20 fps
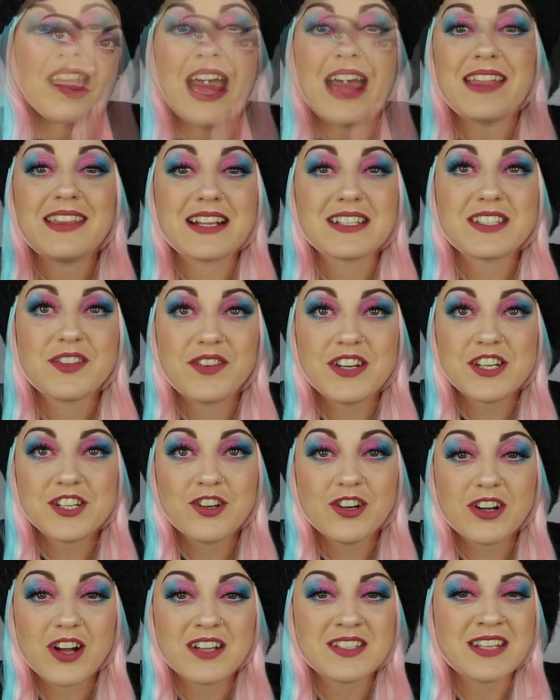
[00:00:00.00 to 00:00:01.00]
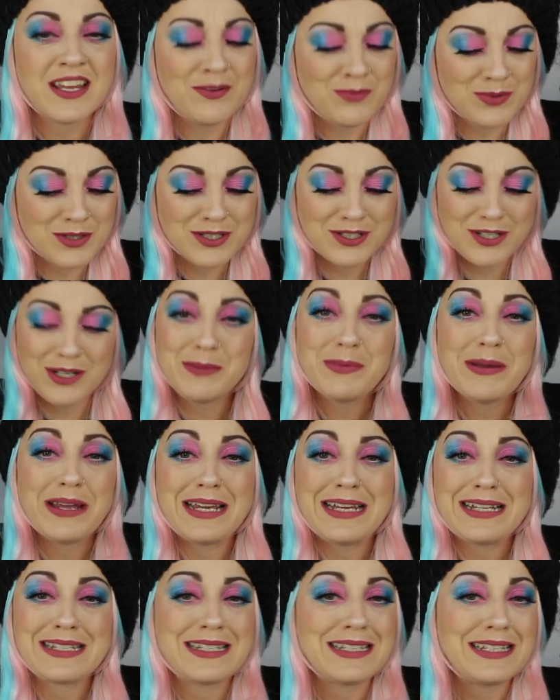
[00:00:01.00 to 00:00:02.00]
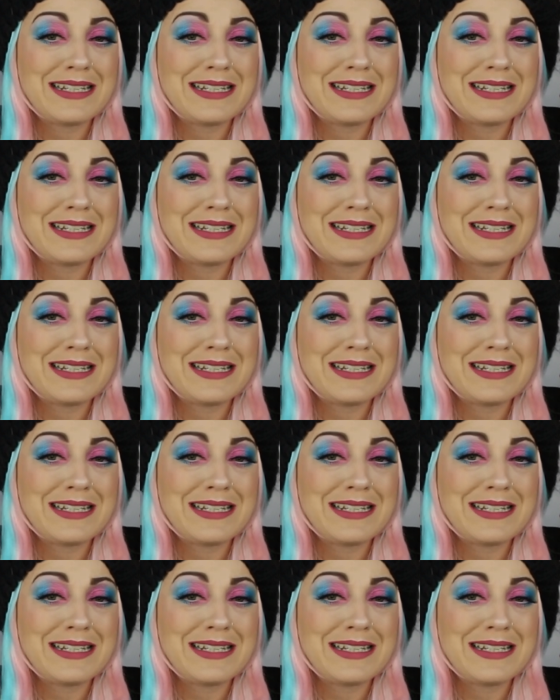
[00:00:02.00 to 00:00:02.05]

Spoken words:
And that's the finished look, guys. It was super easy.